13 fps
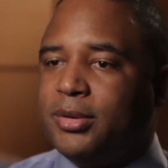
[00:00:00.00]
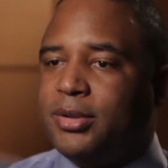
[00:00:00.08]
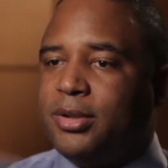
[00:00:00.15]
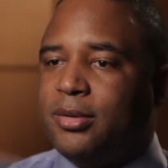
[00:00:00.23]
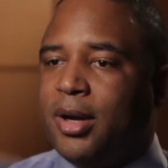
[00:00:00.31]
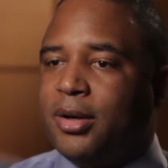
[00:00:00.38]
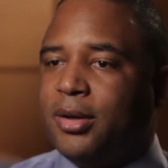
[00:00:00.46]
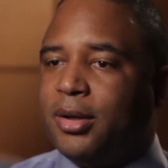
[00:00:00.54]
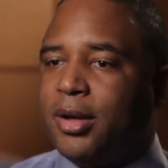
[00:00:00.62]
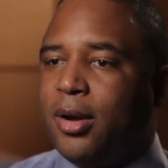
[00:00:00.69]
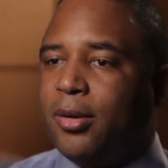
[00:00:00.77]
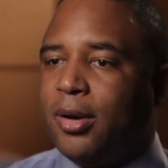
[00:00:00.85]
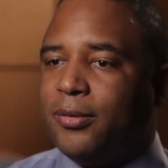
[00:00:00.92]
to
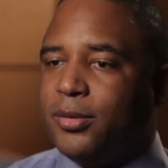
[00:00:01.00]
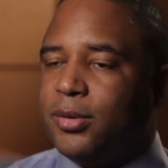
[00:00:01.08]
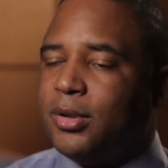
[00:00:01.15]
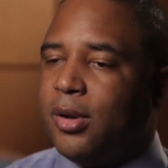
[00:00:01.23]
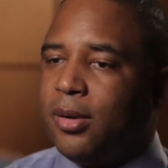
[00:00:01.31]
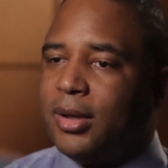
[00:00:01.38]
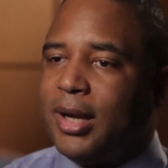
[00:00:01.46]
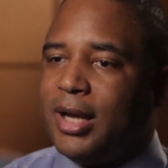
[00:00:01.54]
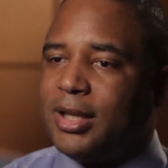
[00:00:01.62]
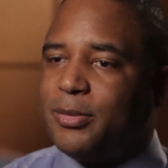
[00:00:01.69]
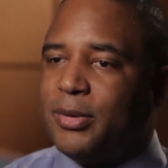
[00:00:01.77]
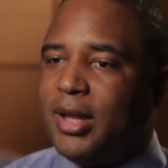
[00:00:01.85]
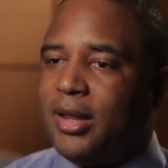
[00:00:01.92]
undergo a full
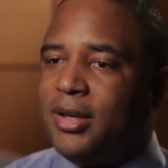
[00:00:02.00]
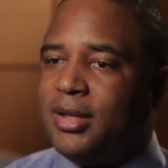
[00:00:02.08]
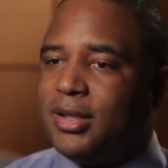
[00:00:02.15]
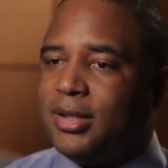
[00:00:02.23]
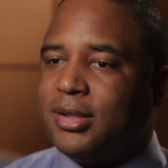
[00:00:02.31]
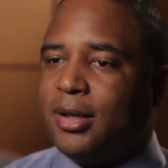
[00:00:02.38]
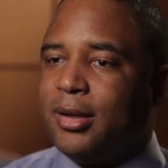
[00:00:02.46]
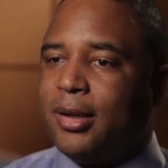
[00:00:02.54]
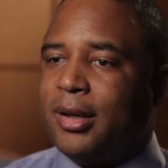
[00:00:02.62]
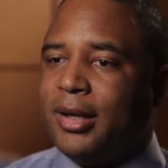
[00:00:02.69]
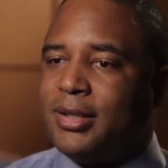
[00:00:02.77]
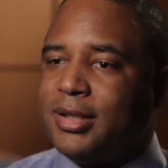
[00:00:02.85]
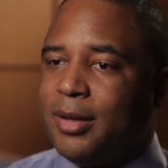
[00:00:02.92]
colonoscopy that this is an
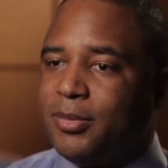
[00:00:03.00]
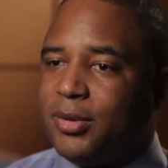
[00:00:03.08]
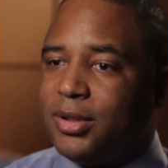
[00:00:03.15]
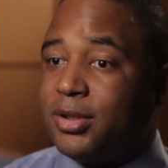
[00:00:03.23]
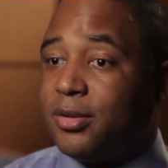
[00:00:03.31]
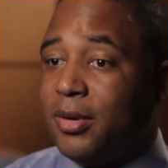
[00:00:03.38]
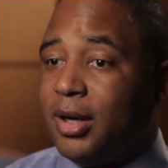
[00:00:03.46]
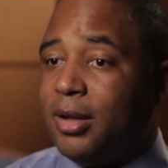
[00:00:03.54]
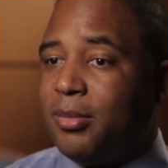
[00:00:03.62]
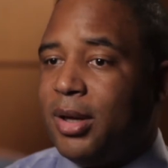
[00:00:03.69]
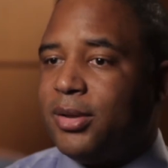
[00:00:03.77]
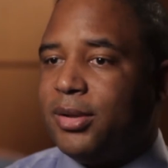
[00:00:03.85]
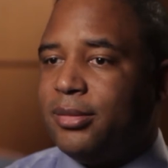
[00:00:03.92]
accepted screening
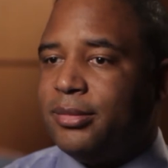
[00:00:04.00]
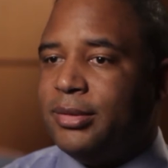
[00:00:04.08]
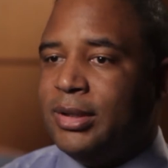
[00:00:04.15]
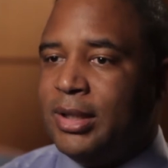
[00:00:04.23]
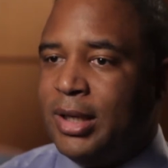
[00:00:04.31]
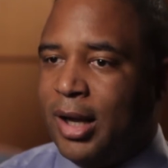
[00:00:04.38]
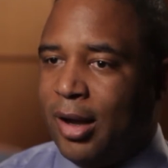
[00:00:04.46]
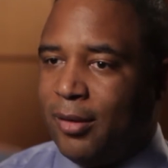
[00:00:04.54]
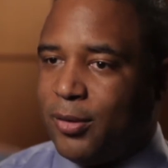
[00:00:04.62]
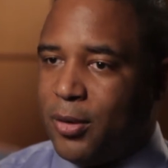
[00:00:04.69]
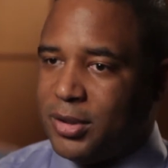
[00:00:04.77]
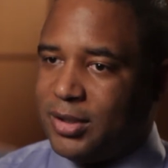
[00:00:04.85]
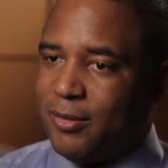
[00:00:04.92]
method. Of
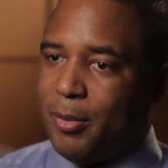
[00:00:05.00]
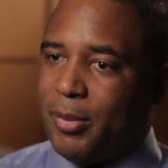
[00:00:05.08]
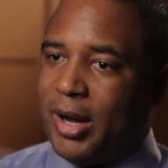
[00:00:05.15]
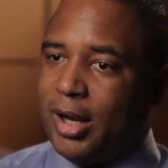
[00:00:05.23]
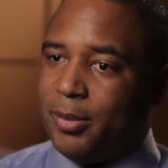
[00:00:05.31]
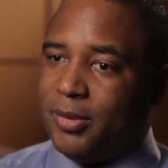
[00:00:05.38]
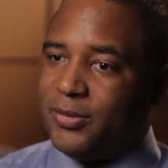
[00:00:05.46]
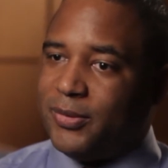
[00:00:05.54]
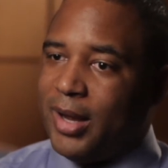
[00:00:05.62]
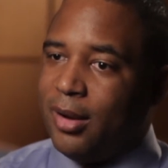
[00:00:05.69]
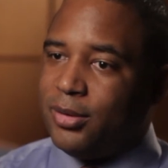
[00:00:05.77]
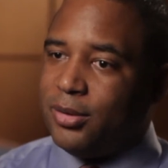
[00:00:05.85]
course, if a polyp is found